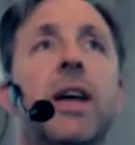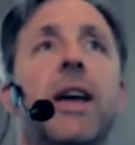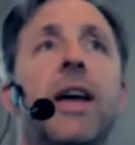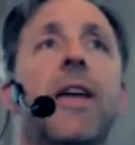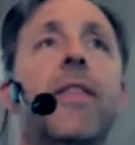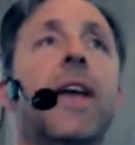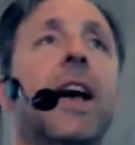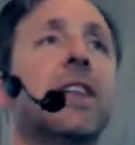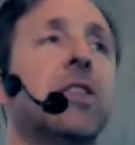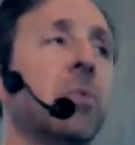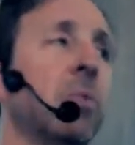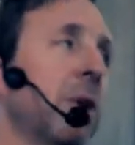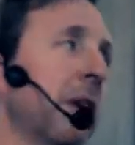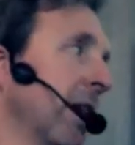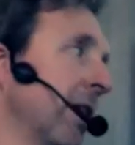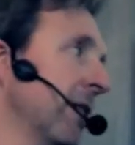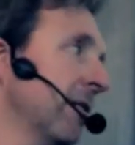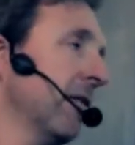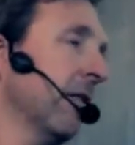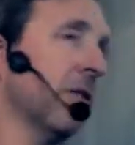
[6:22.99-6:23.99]
And that's when we
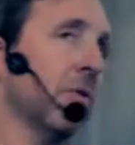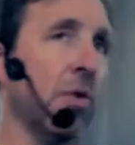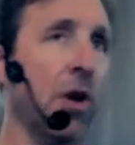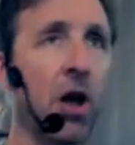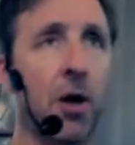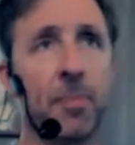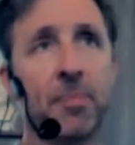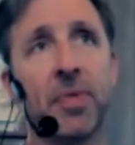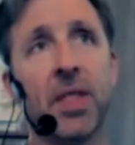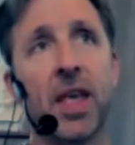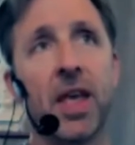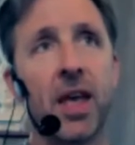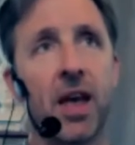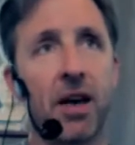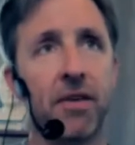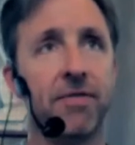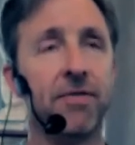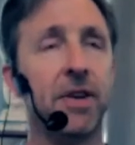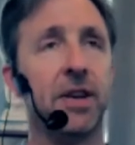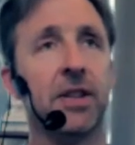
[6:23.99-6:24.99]
get into the realm
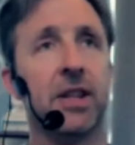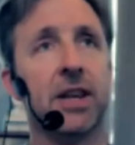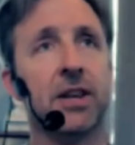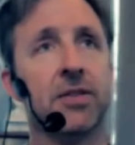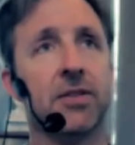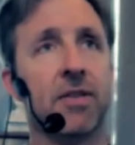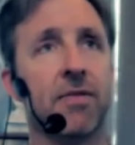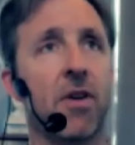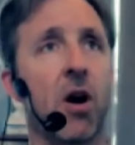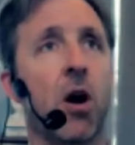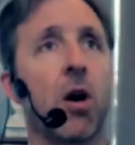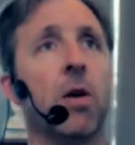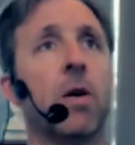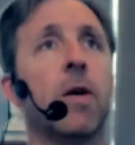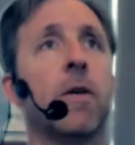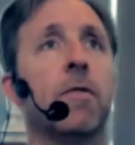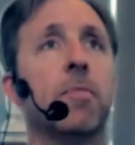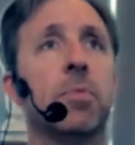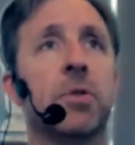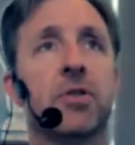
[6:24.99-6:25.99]
of feelings, of
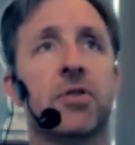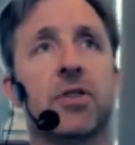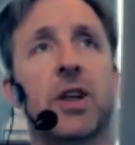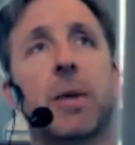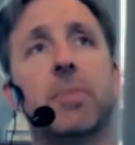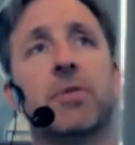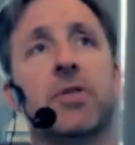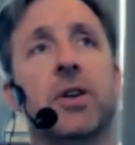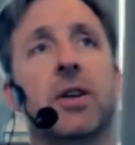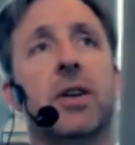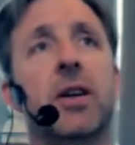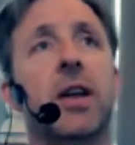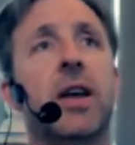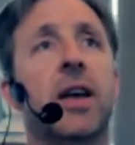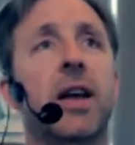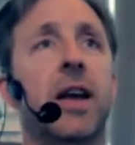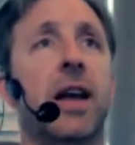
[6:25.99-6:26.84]
art, of perception.